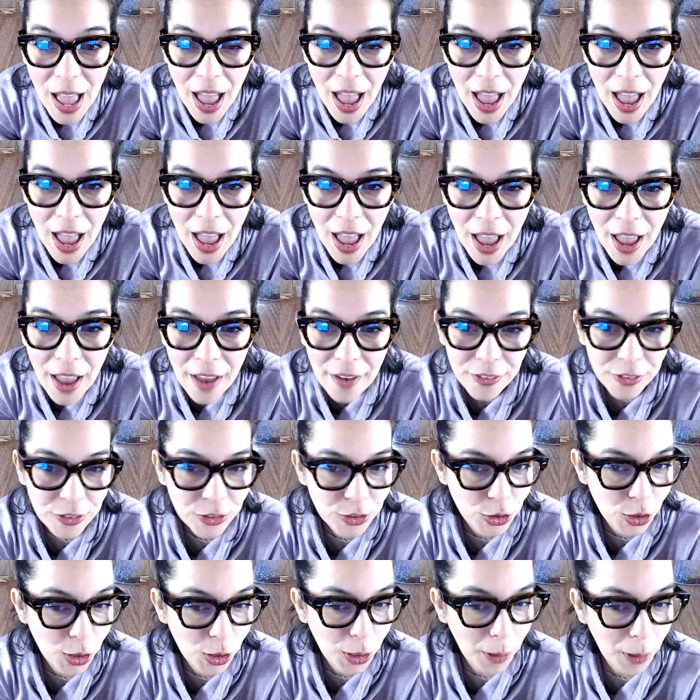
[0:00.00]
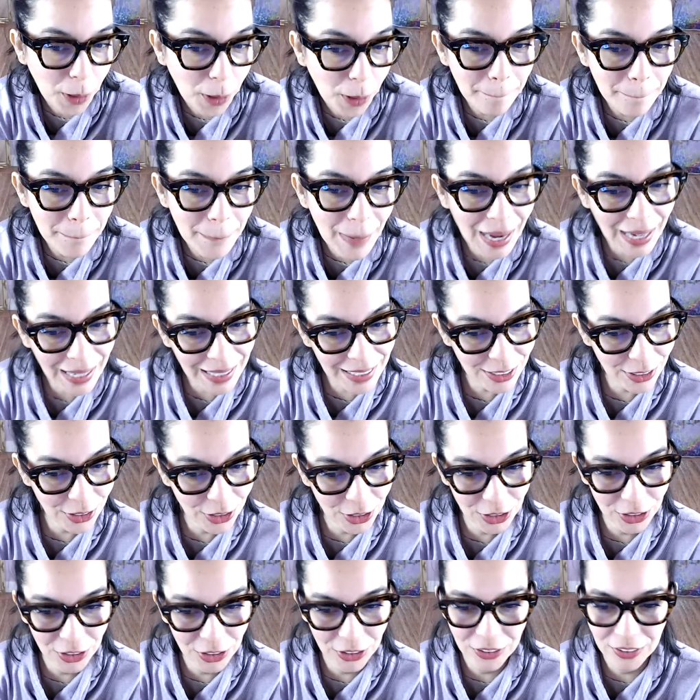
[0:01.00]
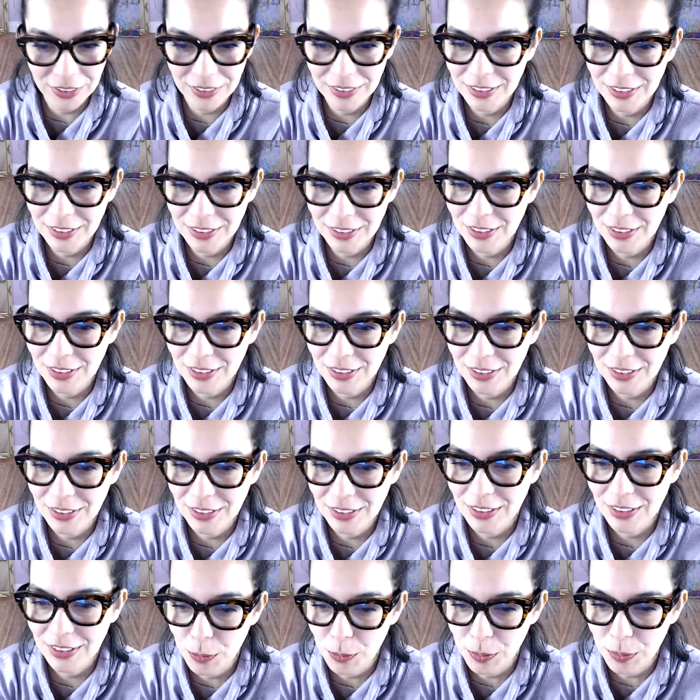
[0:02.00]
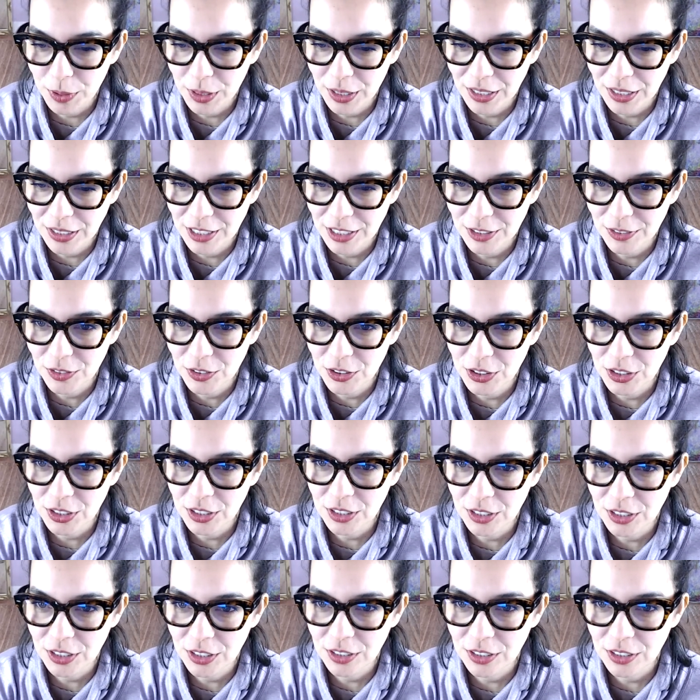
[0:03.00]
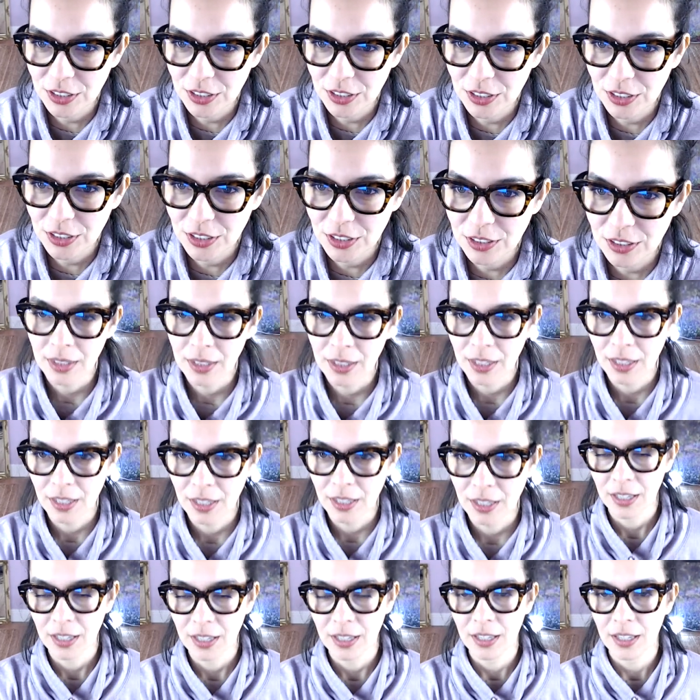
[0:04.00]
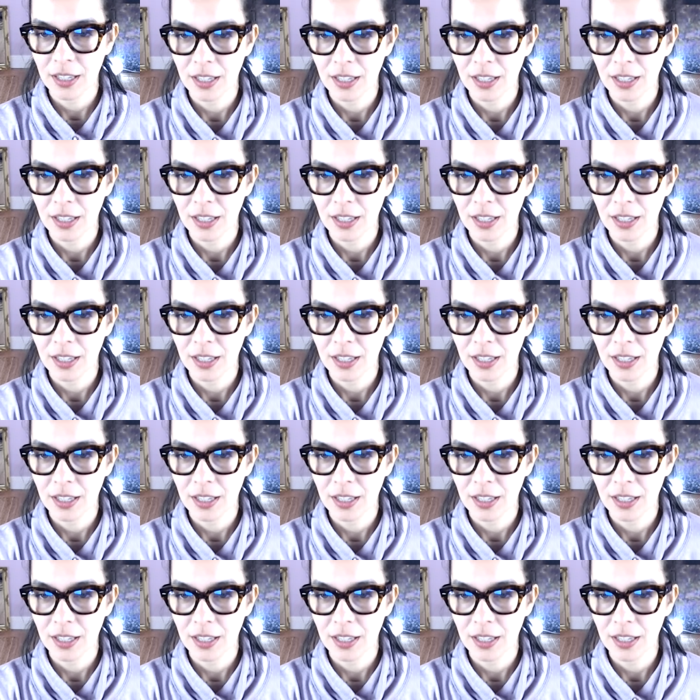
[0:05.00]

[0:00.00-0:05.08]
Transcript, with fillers: F sharp minor. So we're playing this version.